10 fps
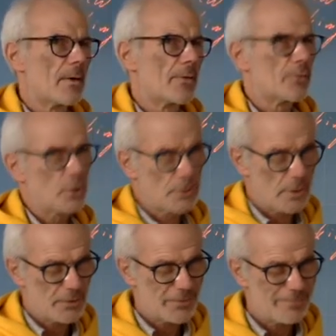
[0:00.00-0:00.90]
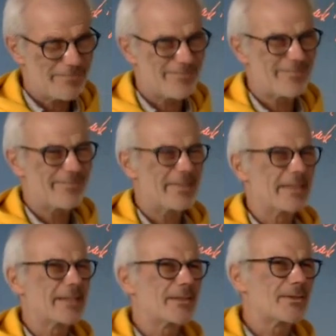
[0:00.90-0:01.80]
of course not
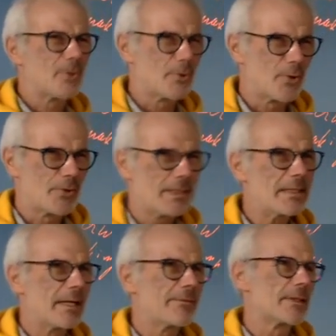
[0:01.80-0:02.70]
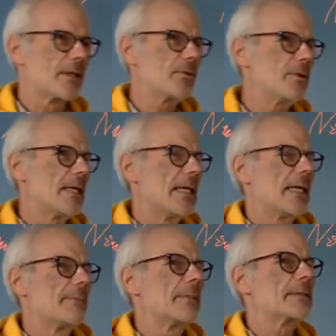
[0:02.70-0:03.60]
on, on this level, no,
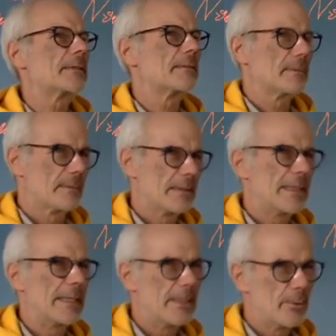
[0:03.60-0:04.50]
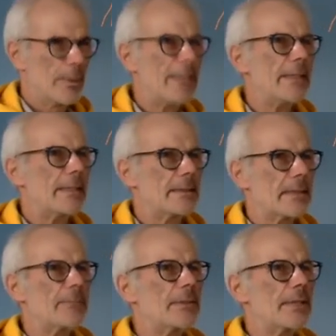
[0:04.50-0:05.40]
but in a way at
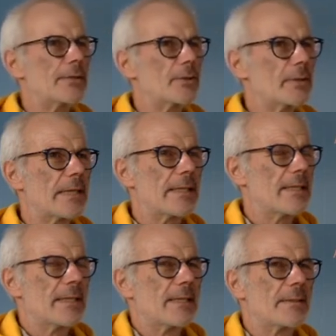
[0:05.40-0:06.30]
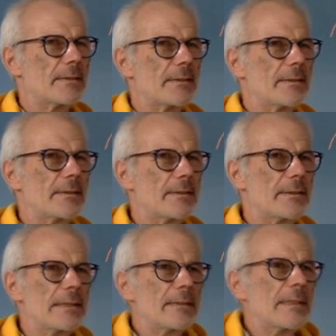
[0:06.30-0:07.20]
some stage you say,
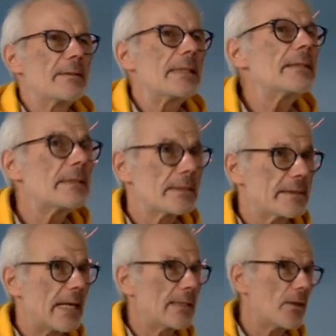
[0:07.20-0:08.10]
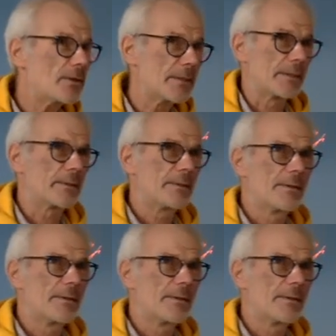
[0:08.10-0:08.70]
this is chaotic.